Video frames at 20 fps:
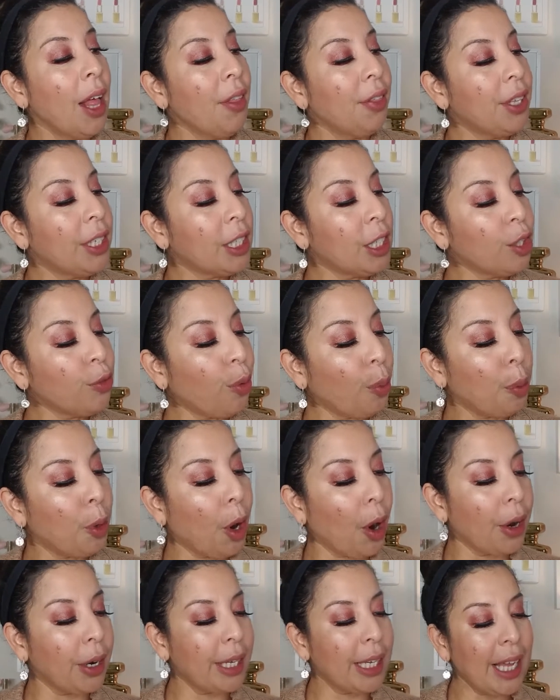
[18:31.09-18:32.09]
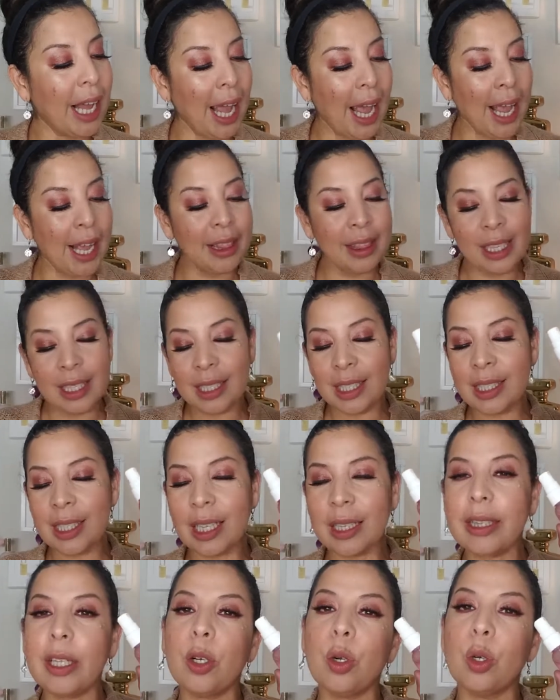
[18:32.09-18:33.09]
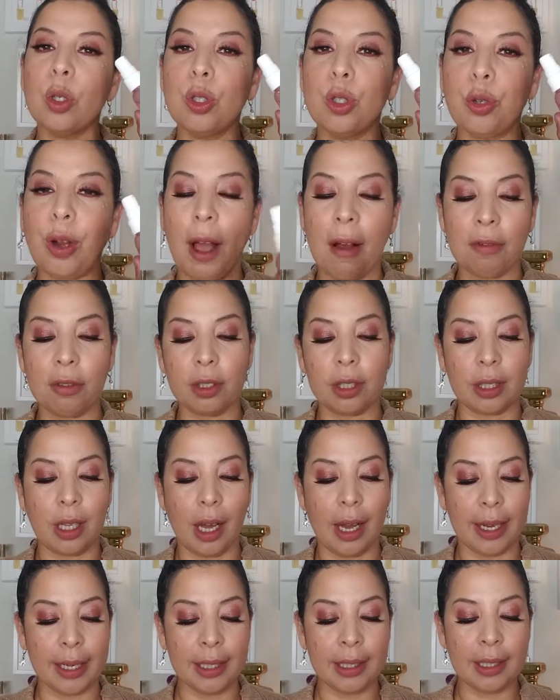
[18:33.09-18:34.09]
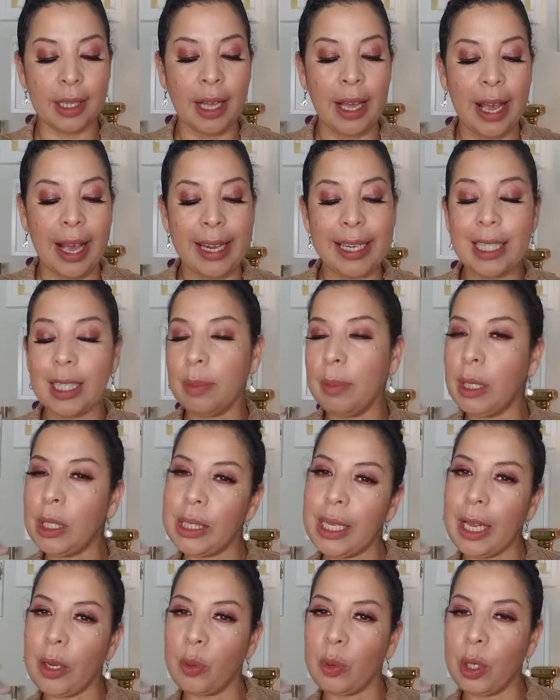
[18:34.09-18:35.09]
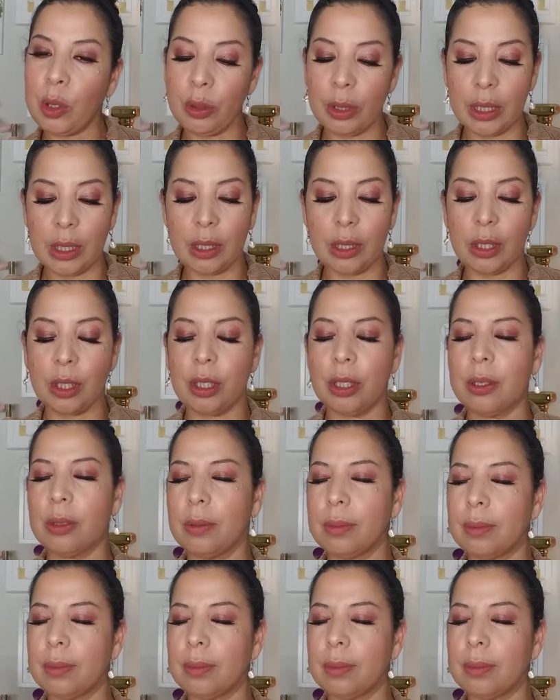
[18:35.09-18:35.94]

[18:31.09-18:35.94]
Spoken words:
This is from Garnier. This is a little travel size. And it smells like roses too.